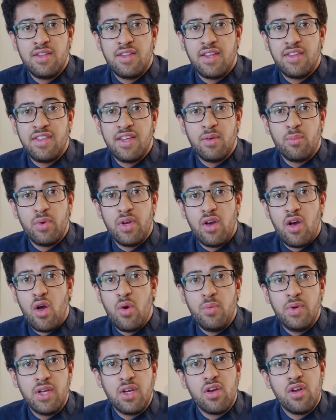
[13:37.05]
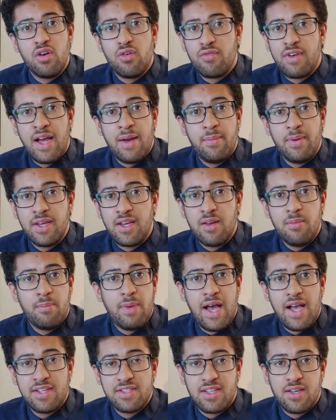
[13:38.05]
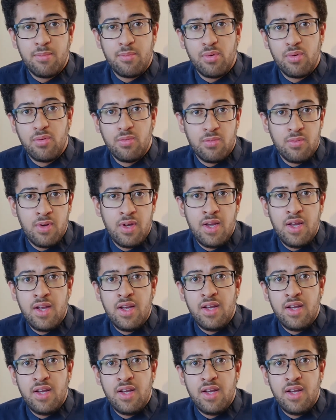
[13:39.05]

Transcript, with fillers: They think we are only good at rapping and basketball.